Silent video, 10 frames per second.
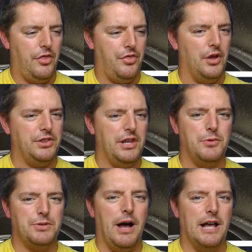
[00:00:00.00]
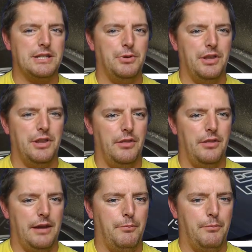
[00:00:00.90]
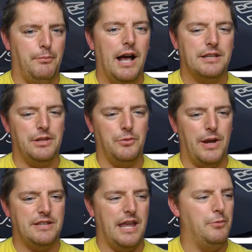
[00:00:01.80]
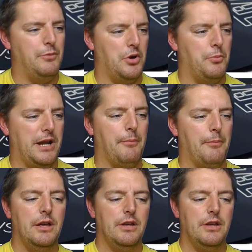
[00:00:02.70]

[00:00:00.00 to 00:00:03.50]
thought that it was possible that, that possibly the wastegate was opening up.